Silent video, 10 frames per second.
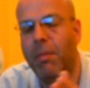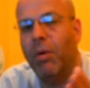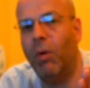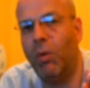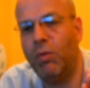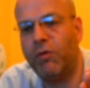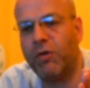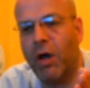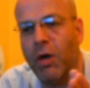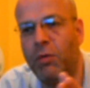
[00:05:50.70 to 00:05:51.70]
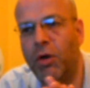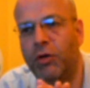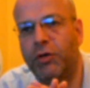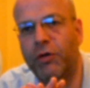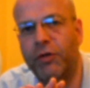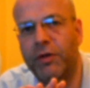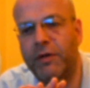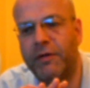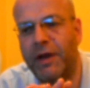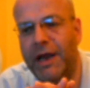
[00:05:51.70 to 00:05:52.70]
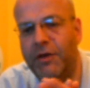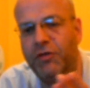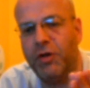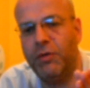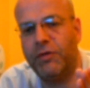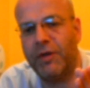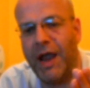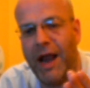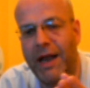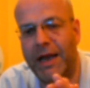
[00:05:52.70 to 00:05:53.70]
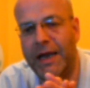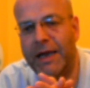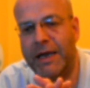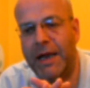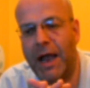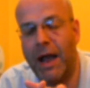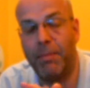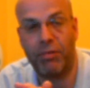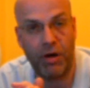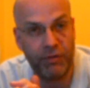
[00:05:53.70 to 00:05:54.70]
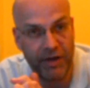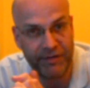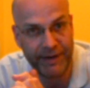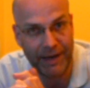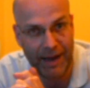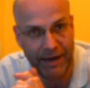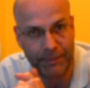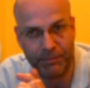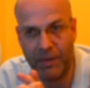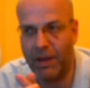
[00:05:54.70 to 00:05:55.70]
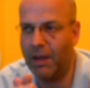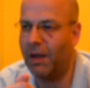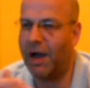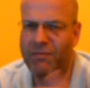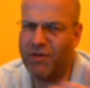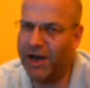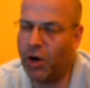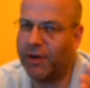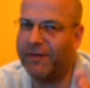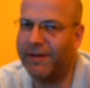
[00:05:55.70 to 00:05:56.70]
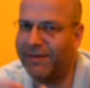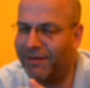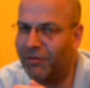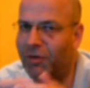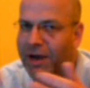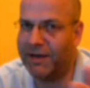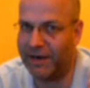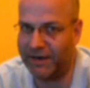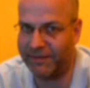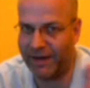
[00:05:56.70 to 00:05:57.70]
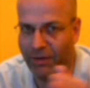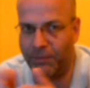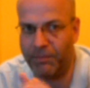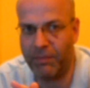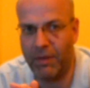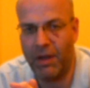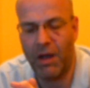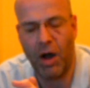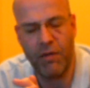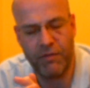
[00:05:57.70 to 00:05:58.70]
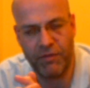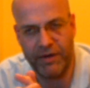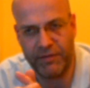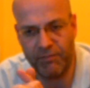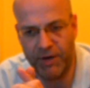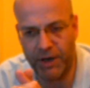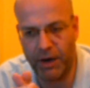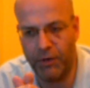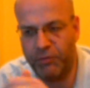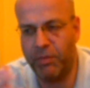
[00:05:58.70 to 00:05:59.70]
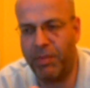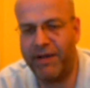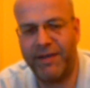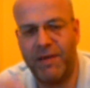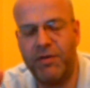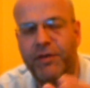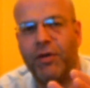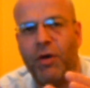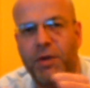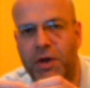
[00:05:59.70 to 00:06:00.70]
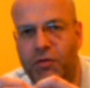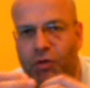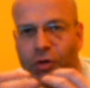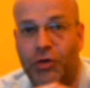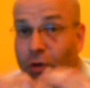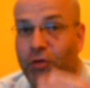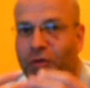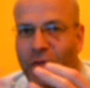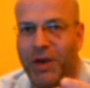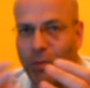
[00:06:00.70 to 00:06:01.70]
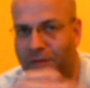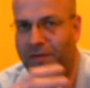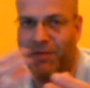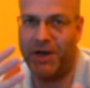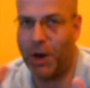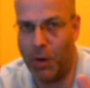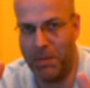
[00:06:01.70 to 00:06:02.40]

but also doesn't induce any processing lag. I haven't really gone into this in great detail over recent videos, but basically every time that you try and do something with a video